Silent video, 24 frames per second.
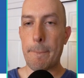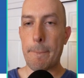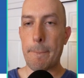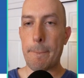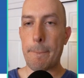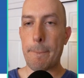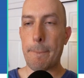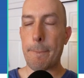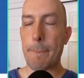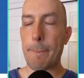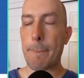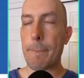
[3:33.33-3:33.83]

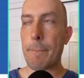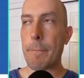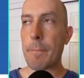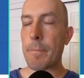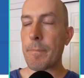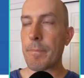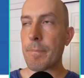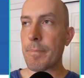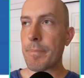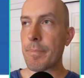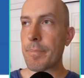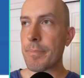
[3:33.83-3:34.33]

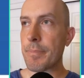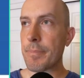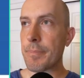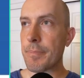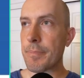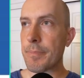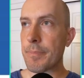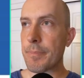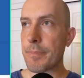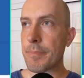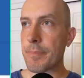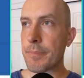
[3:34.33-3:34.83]

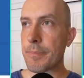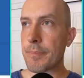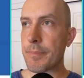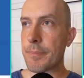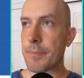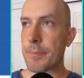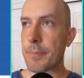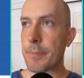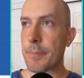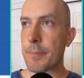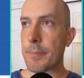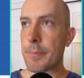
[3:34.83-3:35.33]

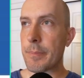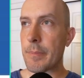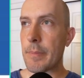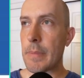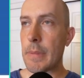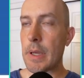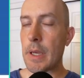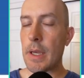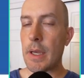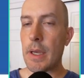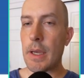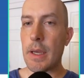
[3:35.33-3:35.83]
Nobody speaks.